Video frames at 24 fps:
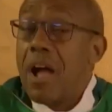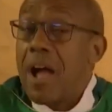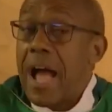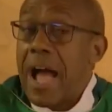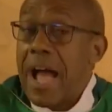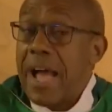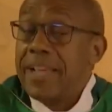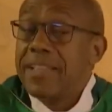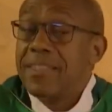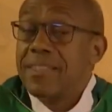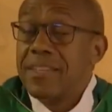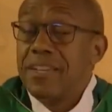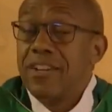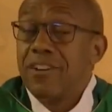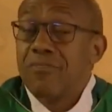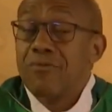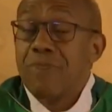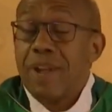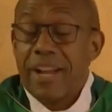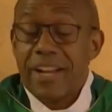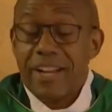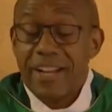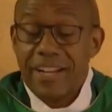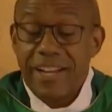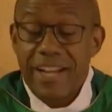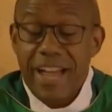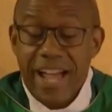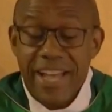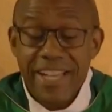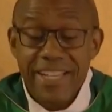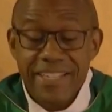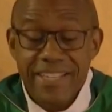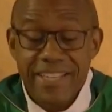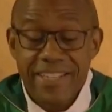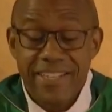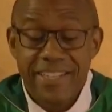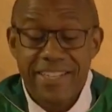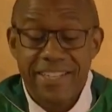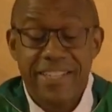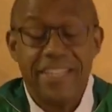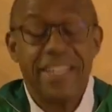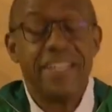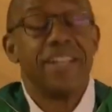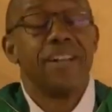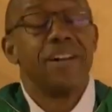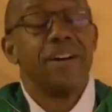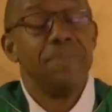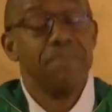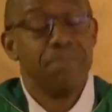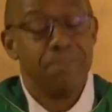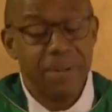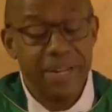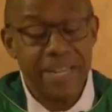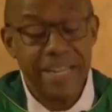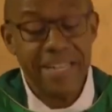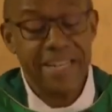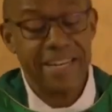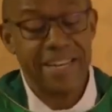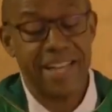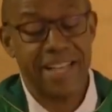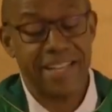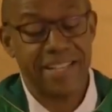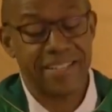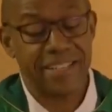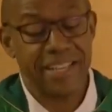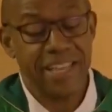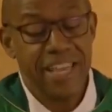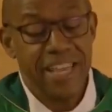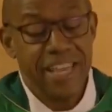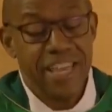I think recognizes his incompleteness.